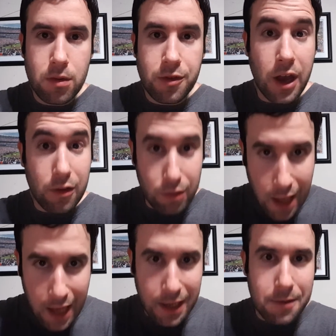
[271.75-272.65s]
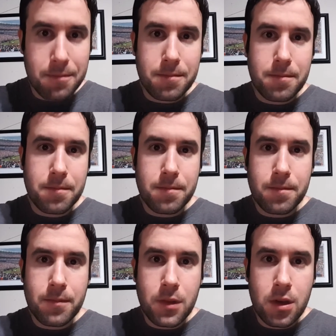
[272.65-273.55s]
Tyler Lockett.
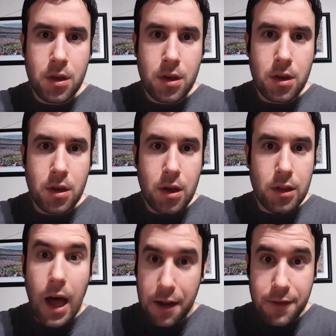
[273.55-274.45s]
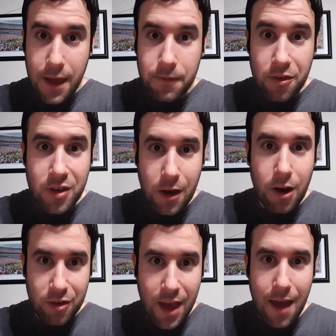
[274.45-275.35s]
A lot of depth the
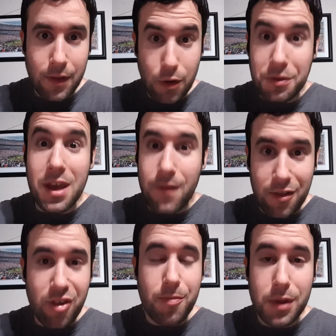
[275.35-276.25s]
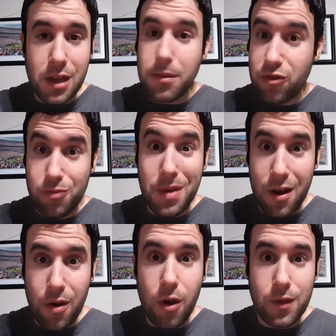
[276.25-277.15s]
Seahawks have, and their defense has played much
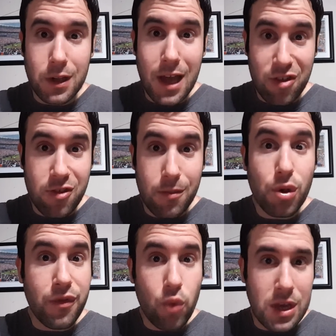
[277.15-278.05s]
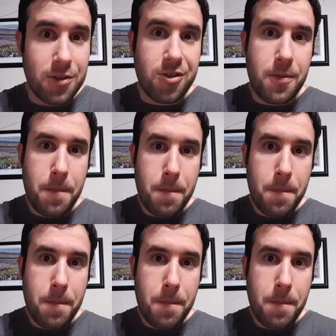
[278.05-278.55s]
better over the last number of weeks.